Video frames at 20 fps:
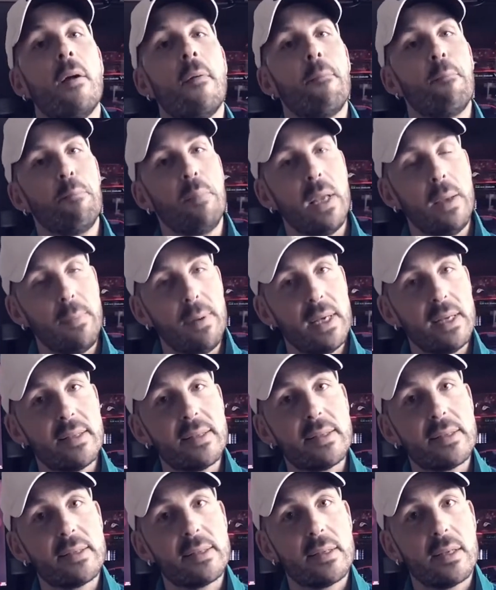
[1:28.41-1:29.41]
maybe
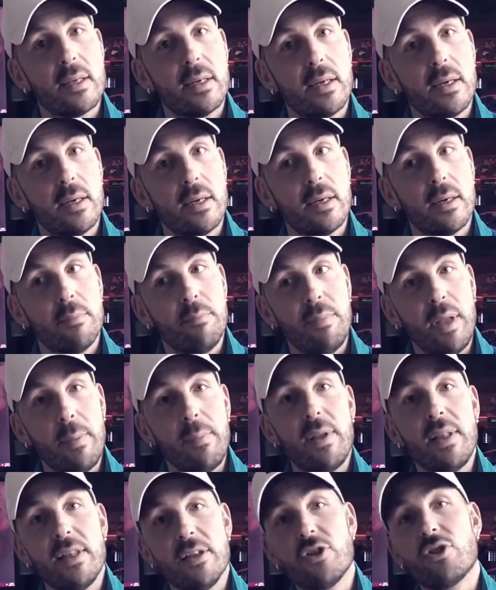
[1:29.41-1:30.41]

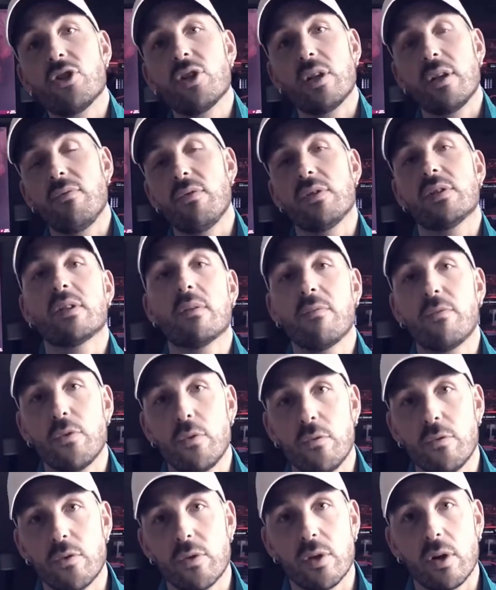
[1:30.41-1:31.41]
this should give you some food
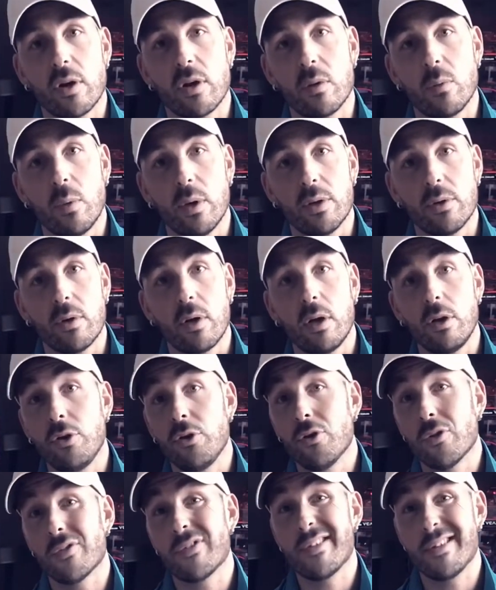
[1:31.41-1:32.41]
for thought on whether or not
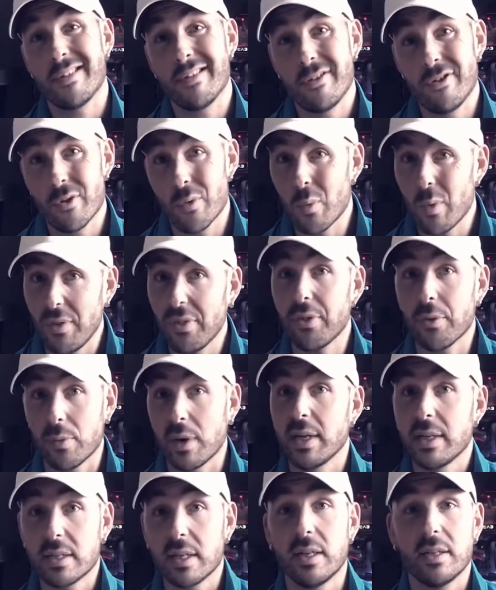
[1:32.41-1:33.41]
you're with the
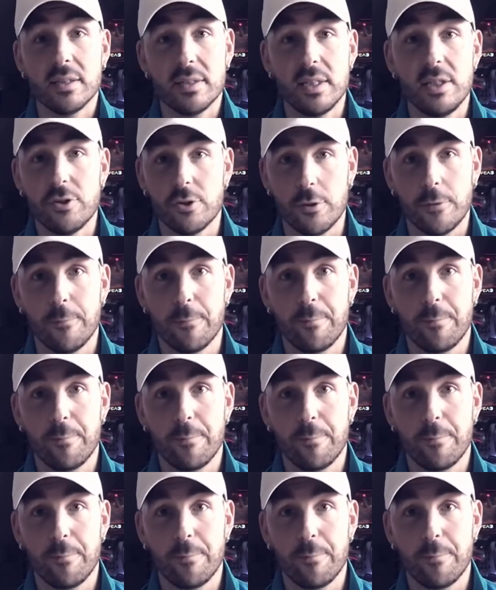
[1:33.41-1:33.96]
right kind of teacher,